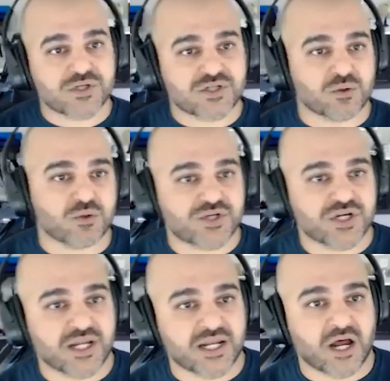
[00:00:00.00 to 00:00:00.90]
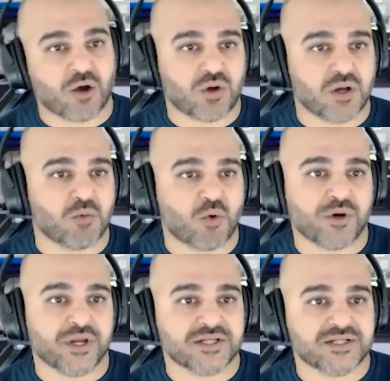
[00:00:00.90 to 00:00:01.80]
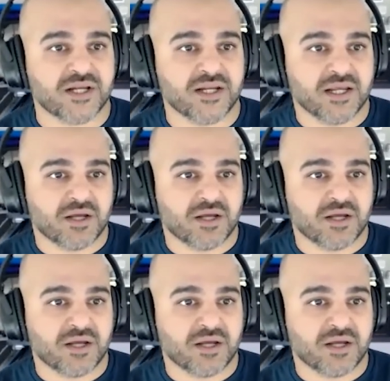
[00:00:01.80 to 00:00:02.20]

solution and outcome oriented,